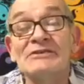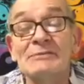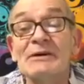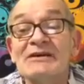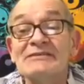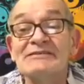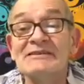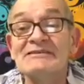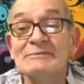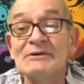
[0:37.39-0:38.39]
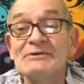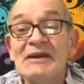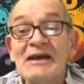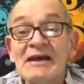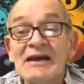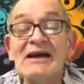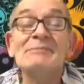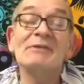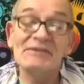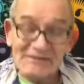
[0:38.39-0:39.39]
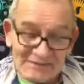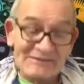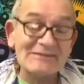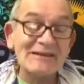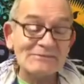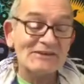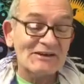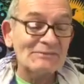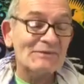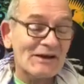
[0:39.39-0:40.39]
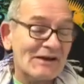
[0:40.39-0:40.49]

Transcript: a Pisces moon, but at the same time,